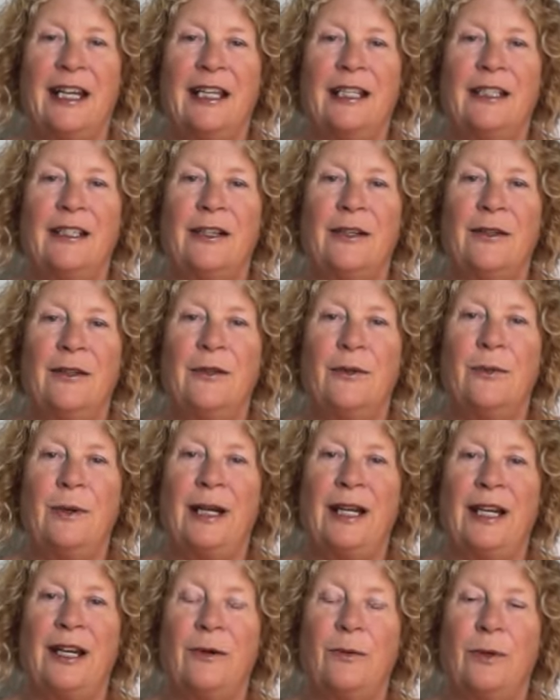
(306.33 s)
you know, the
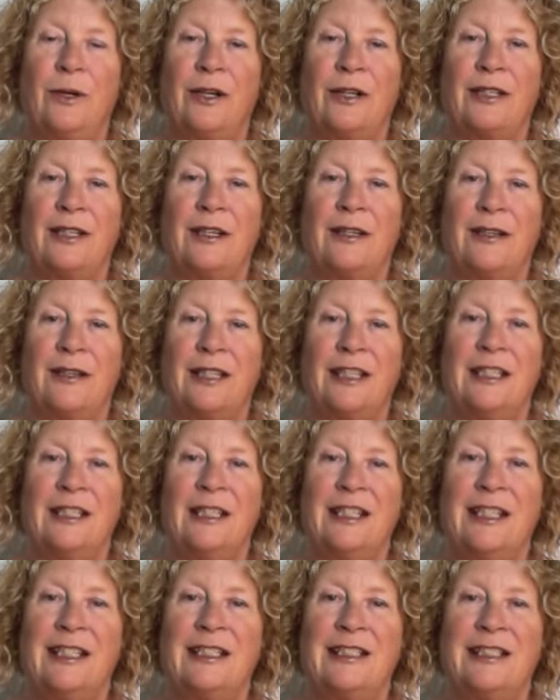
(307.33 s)
way I work, I think,
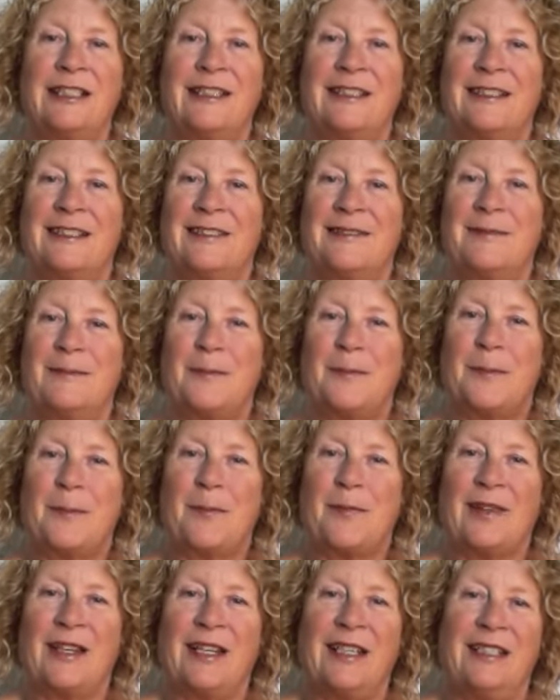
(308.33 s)
is
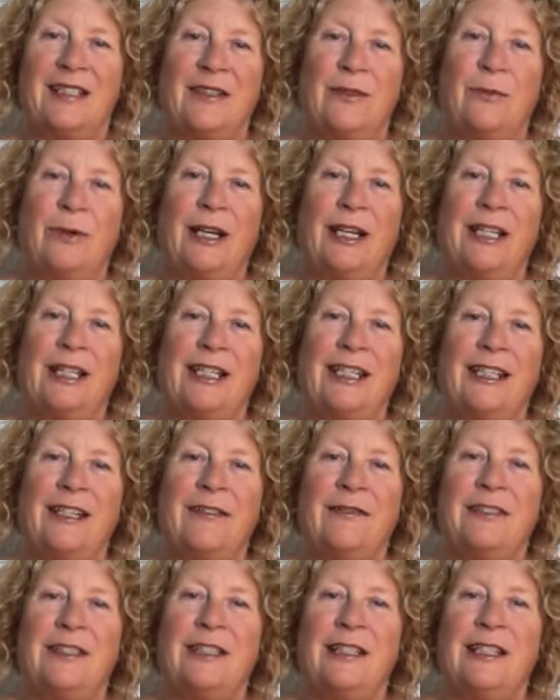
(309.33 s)
the way
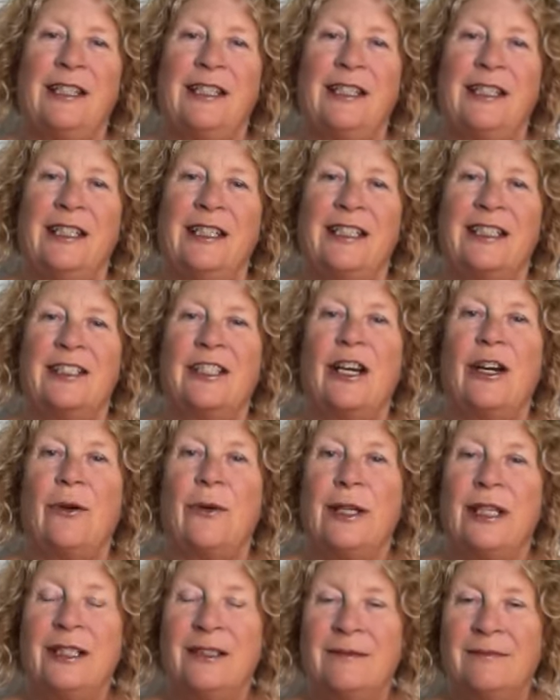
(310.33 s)
EFT is
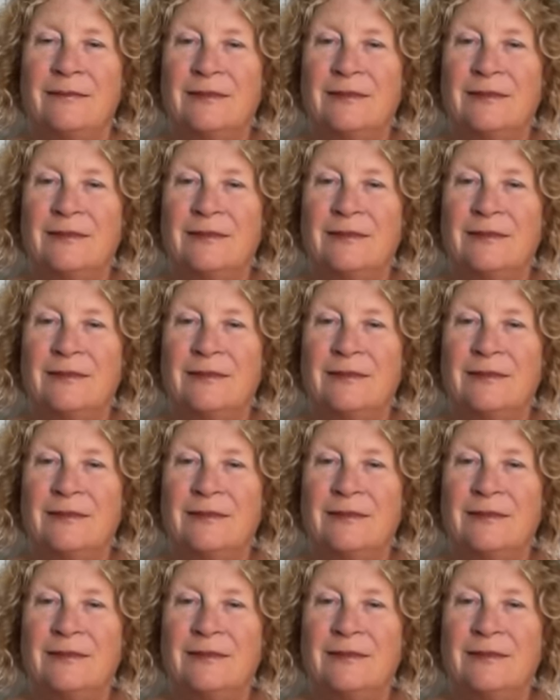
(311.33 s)
going.